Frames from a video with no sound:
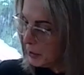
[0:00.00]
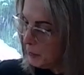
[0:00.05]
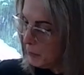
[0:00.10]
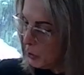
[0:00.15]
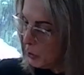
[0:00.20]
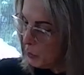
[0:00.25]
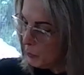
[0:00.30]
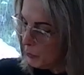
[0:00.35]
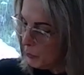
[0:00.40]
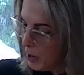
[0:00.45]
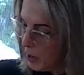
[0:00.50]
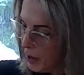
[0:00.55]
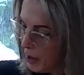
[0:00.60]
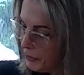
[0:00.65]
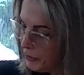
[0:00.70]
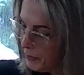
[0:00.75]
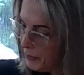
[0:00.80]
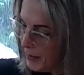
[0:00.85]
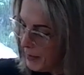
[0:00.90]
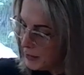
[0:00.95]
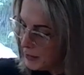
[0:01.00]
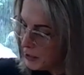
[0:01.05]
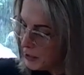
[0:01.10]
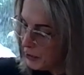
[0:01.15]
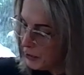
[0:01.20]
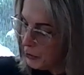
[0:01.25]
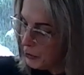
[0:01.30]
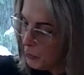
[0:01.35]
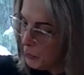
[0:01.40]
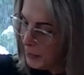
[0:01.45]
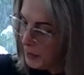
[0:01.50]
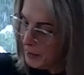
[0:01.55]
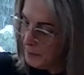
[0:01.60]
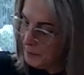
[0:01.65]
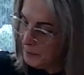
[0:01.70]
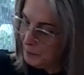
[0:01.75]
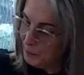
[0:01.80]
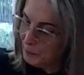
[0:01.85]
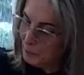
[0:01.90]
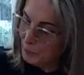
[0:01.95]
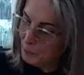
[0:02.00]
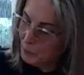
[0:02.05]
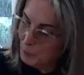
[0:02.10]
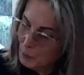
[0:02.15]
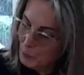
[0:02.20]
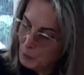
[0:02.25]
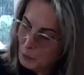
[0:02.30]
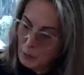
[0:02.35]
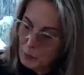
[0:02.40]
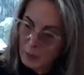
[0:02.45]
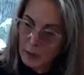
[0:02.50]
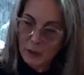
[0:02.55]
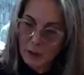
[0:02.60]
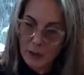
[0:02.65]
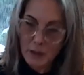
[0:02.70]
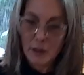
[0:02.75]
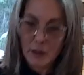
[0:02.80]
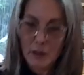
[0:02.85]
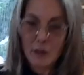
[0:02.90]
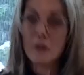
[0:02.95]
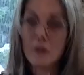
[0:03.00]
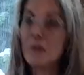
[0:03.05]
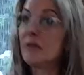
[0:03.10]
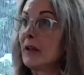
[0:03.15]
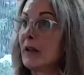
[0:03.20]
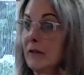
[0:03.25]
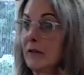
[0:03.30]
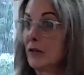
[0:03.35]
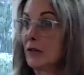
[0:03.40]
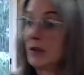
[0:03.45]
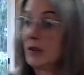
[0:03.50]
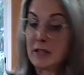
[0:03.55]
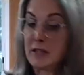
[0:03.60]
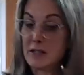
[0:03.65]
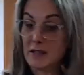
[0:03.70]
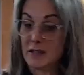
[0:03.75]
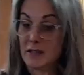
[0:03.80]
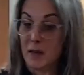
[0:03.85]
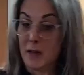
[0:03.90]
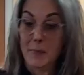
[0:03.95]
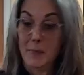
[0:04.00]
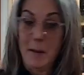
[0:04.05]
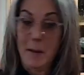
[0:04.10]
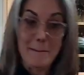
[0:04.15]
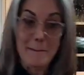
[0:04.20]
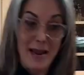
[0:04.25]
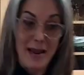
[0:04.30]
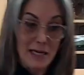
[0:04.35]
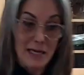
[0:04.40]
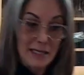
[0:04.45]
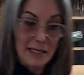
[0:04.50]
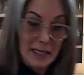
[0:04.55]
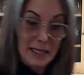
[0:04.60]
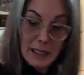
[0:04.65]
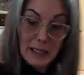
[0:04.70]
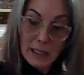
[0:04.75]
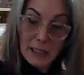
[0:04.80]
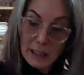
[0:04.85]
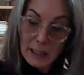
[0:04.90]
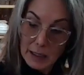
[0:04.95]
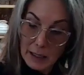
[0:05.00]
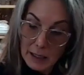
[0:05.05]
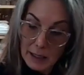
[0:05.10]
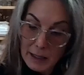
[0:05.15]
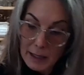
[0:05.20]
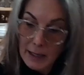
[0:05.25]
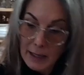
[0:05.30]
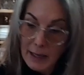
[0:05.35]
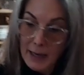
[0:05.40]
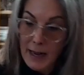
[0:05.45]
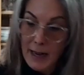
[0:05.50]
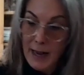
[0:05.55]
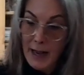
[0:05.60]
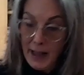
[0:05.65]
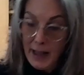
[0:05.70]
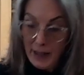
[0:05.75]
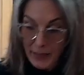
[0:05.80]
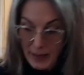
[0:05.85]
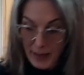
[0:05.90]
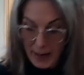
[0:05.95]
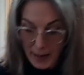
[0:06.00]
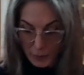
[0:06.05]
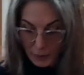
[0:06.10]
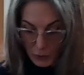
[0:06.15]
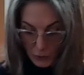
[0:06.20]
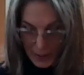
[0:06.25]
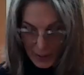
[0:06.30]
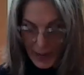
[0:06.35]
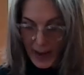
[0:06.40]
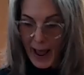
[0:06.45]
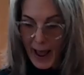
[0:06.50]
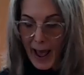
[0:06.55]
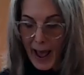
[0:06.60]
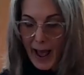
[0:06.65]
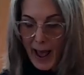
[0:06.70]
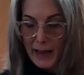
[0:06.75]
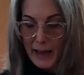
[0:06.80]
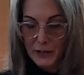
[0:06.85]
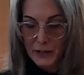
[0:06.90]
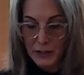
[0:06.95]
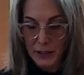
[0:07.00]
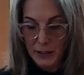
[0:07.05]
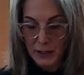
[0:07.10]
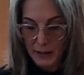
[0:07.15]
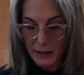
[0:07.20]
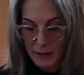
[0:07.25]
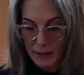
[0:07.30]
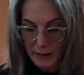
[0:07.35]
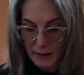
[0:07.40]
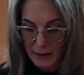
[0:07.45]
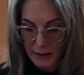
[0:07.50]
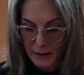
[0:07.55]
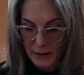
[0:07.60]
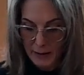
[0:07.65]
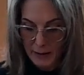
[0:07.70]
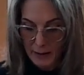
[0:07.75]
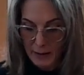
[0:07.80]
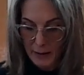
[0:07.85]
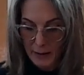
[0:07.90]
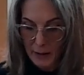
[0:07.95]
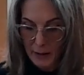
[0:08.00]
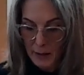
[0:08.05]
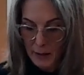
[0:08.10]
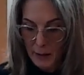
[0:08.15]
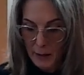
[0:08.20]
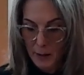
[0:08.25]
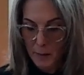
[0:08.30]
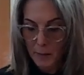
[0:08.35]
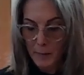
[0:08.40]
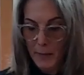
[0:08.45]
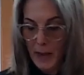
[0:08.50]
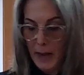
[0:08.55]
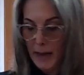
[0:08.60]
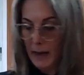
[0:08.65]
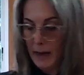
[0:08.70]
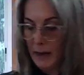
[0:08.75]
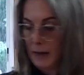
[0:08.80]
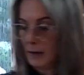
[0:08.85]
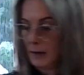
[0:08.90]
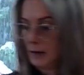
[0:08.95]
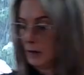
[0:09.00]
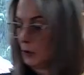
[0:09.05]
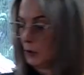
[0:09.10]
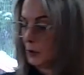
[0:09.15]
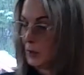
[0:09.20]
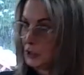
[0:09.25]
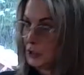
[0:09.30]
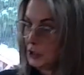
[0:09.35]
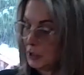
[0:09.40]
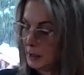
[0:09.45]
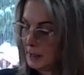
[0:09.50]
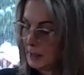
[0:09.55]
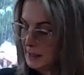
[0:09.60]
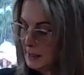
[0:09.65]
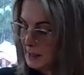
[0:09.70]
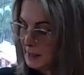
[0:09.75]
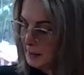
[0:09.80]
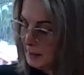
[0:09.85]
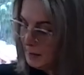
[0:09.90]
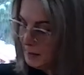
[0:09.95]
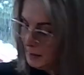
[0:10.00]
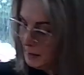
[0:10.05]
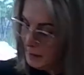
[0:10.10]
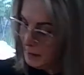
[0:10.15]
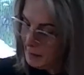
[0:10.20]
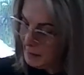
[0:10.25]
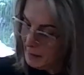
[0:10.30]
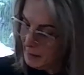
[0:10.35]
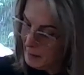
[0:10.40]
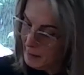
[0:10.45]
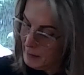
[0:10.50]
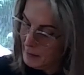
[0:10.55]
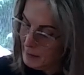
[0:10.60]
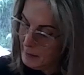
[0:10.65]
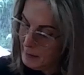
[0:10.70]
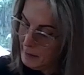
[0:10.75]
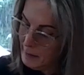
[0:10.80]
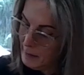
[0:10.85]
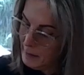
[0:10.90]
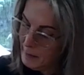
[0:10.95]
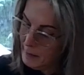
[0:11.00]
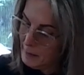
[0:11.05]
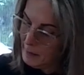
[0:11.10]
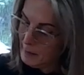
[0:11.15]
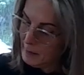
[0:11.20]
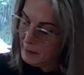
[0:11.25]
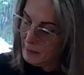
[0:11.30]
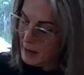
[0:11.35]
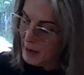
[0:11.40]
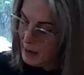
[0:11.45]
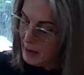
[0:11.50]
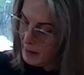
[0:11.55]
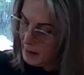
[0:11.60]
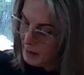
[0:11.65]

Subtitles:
bone broth, and that's going to go in. The flavor of this is going to be amazing. Then I'm going to add my green chilies. That's